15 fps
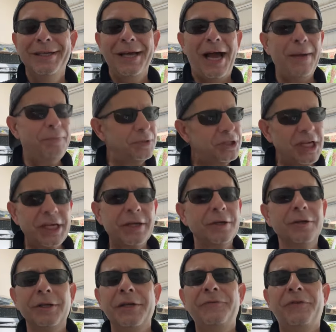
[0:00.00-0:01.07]
I'm
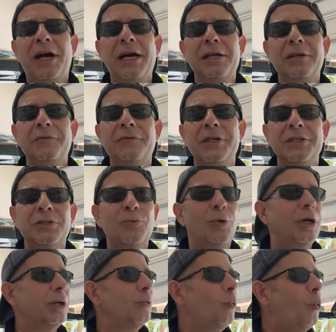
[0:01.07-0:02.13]
particularly fond of this
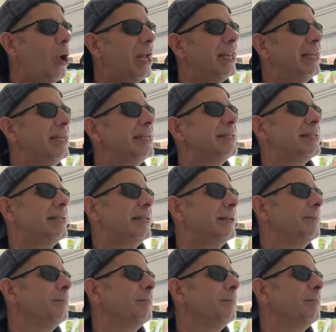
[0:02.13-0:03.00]
one. What is it?